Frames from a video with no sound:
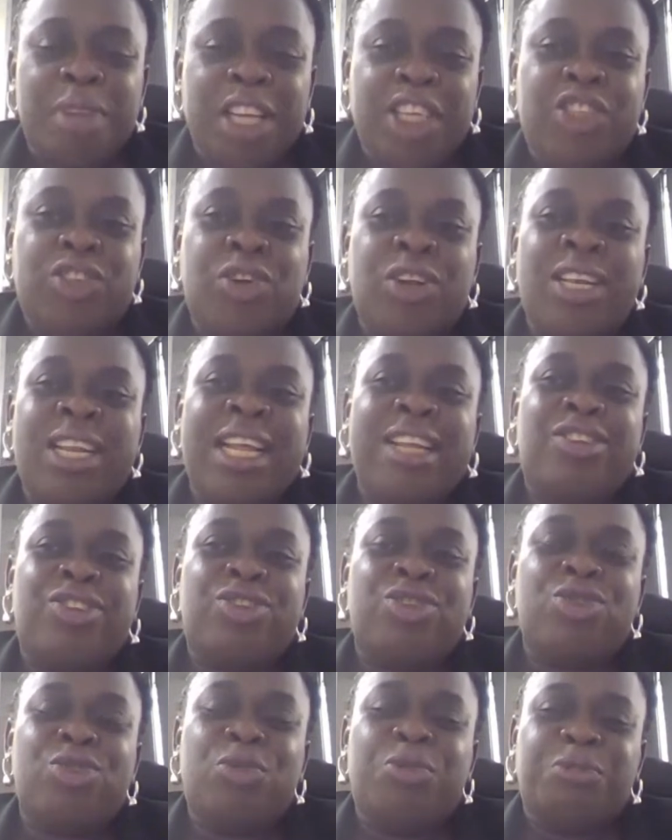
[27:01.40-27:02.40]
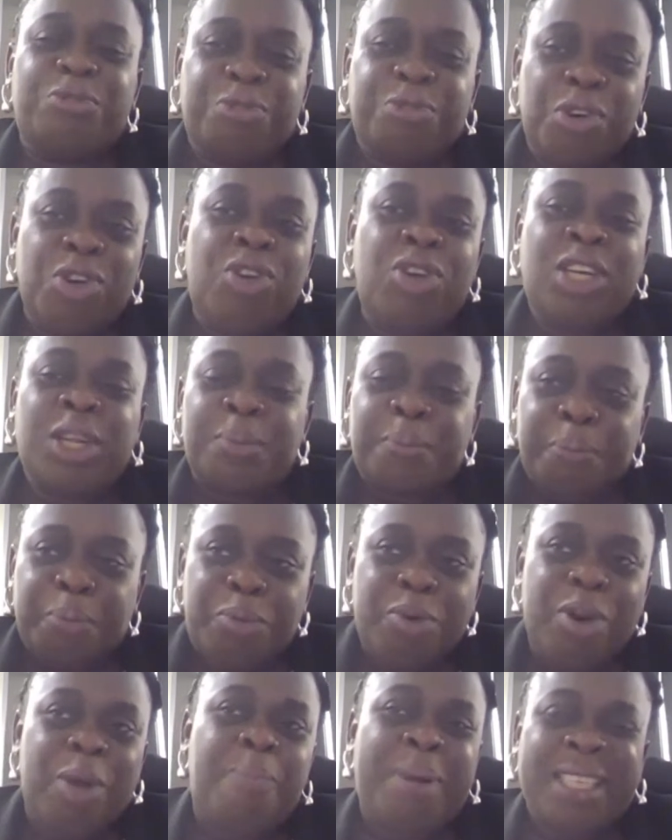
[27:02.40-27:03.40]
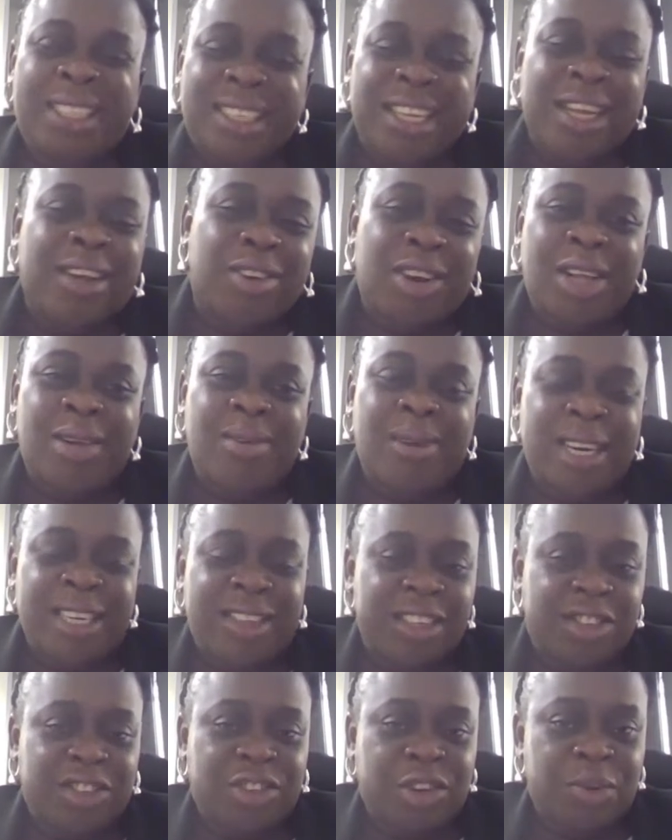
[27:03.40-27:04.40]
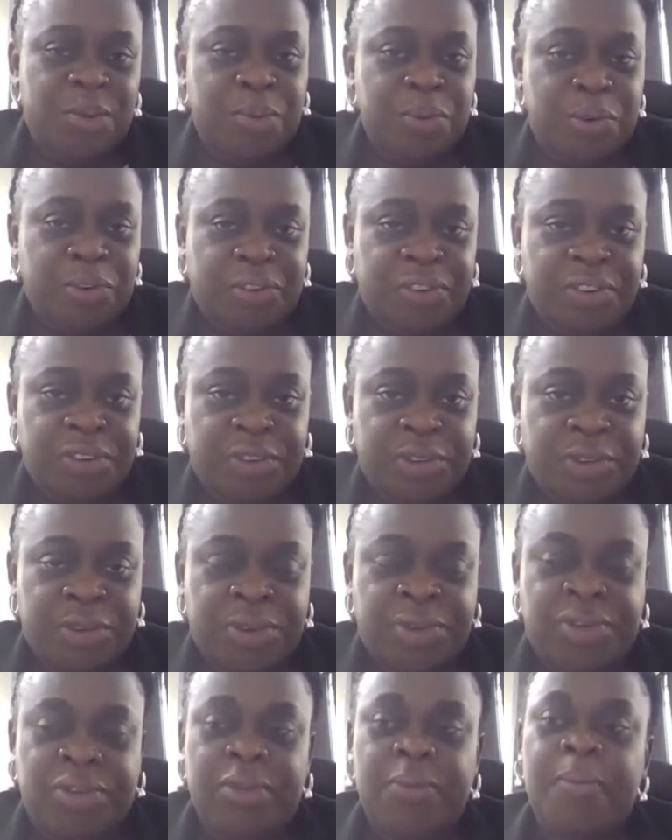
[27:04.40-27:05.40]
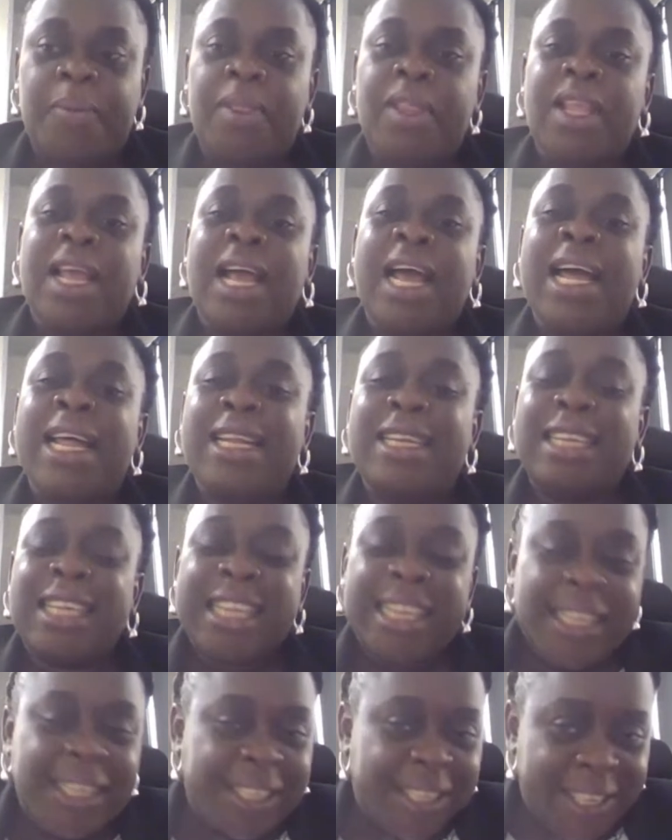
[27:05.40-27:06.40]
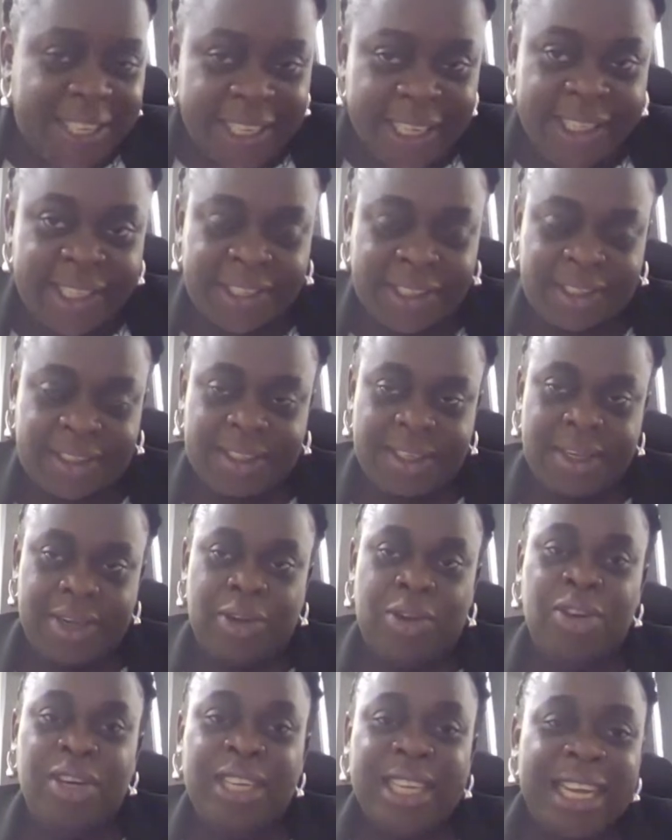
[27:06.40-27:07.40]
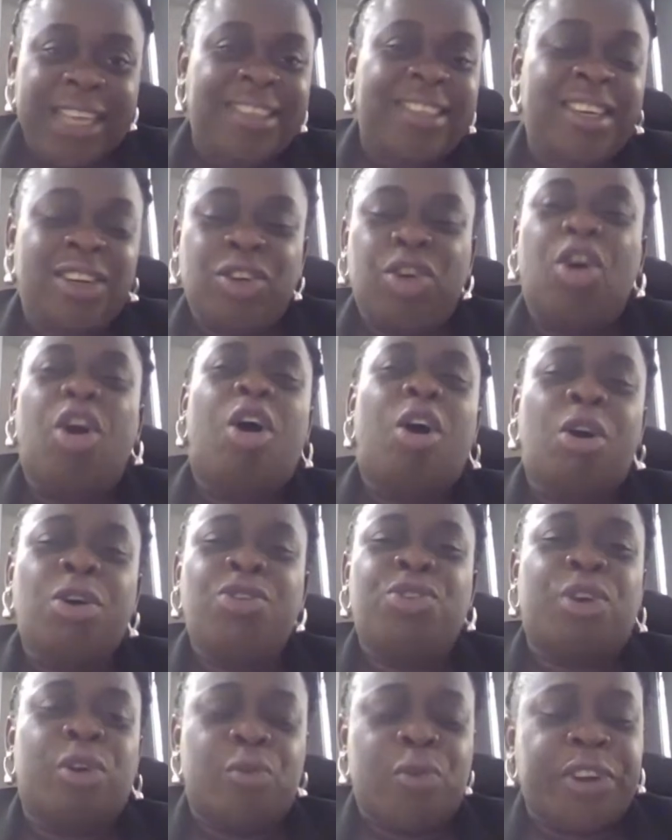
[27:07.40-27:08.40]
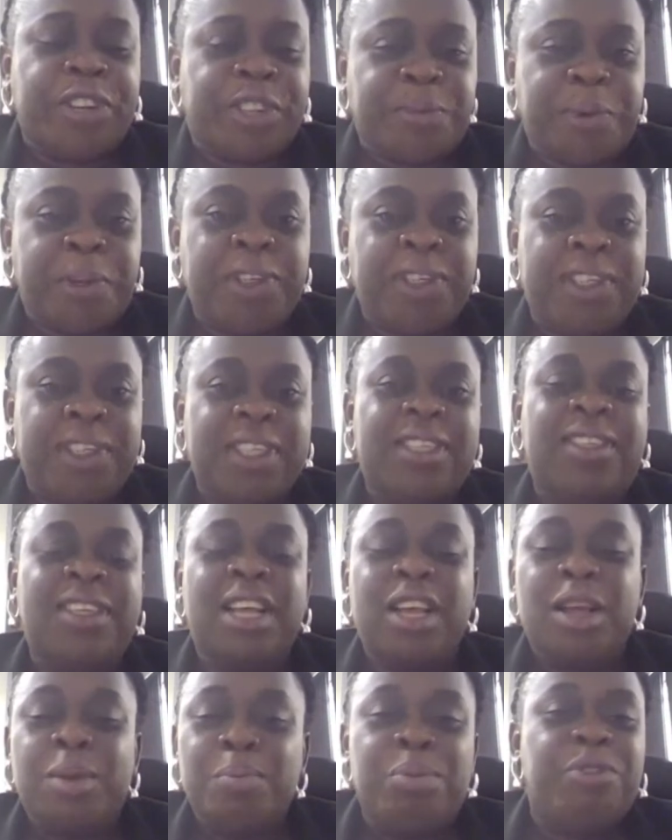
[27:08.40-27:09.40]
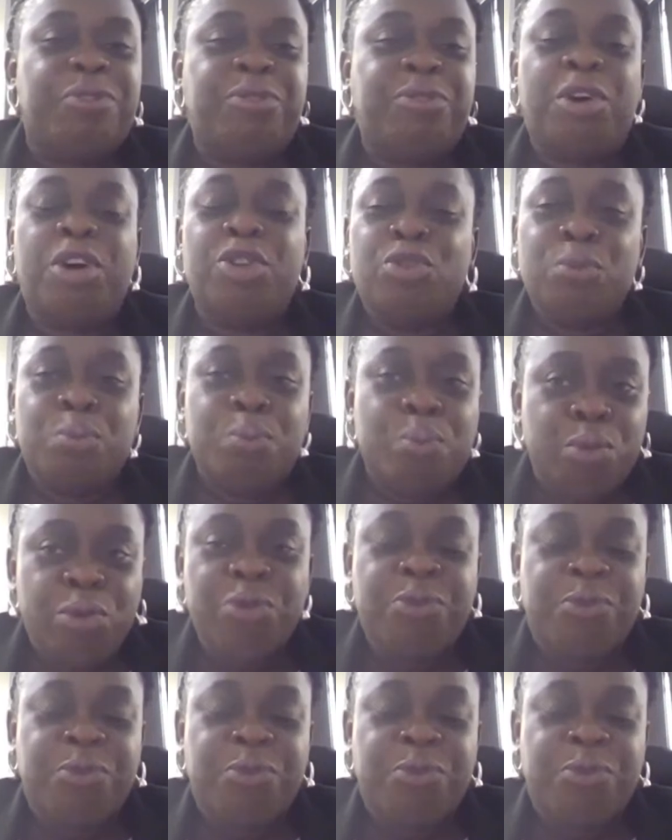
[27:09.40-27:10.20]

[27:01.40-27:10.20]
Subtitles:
make sure that you follow the proper secularization procedures and insist on getting all your responses before you